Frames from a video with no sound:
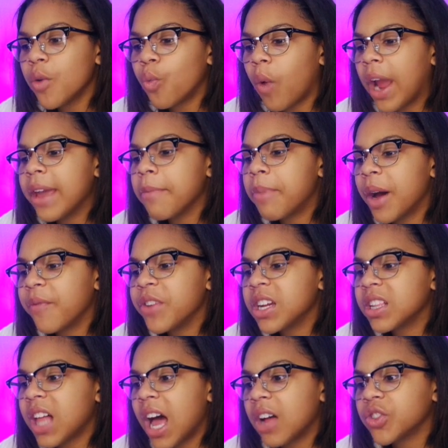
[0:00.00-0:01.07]
white puffy
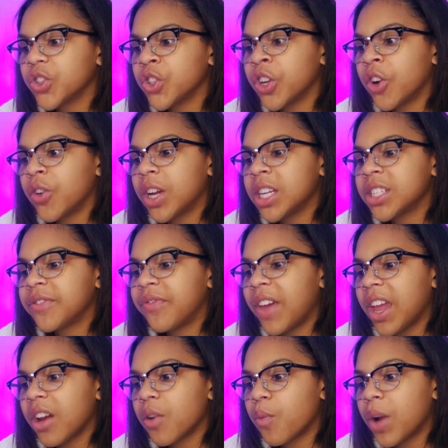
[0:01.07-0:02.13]
clouds are known as
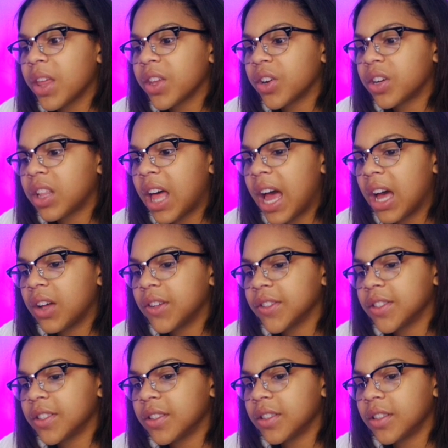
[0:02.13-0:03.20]
fair weather
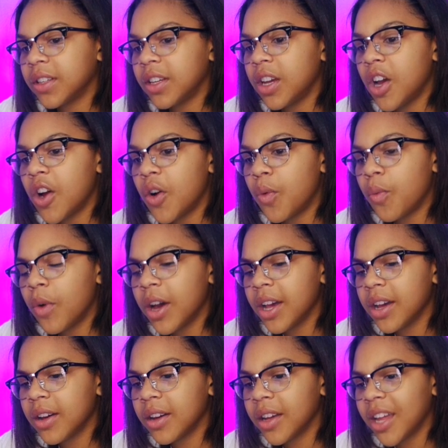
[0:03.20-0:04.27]
clouds?
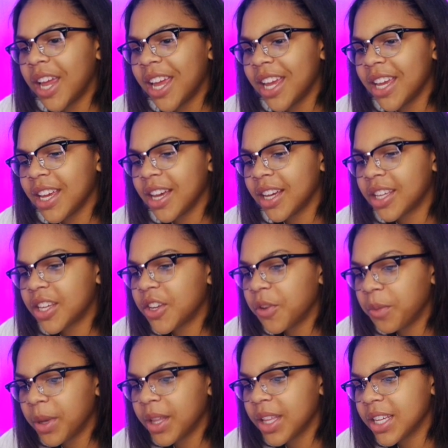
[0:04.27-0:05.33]
What a
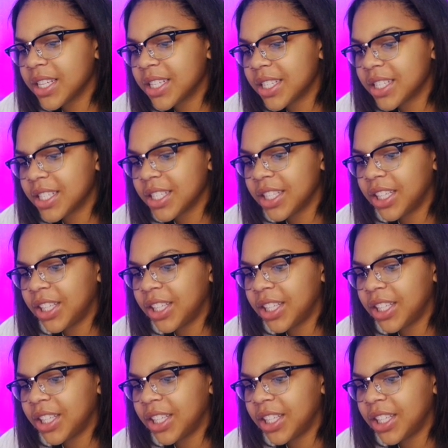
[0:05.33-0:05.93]
cumulus